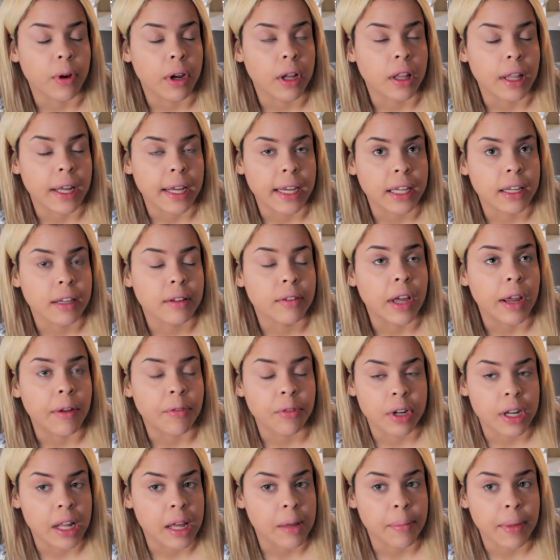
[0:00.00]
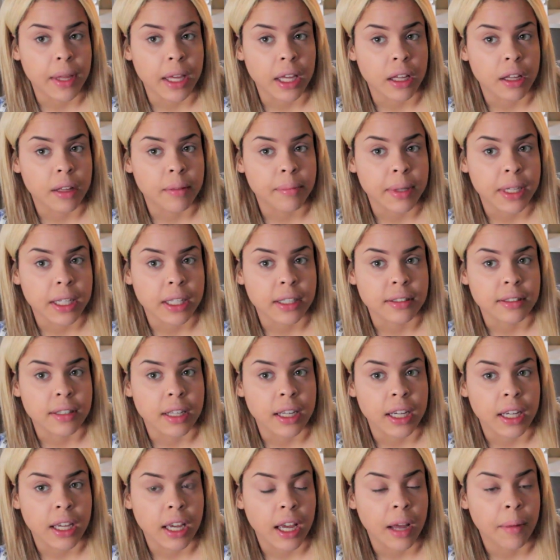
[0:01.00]
like everyday makeup because
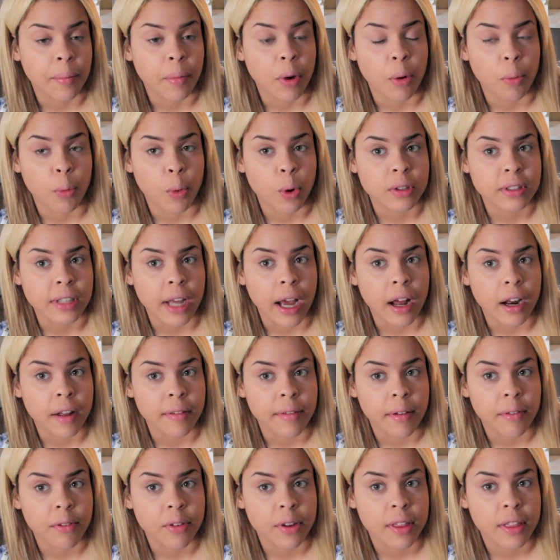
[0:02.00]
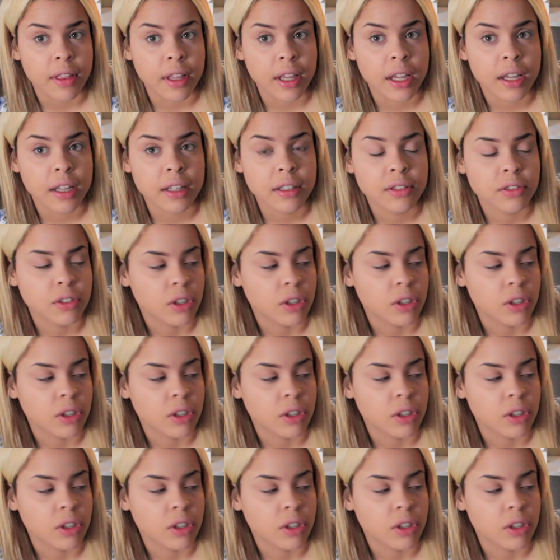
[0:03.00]
like I'm almost out of everything.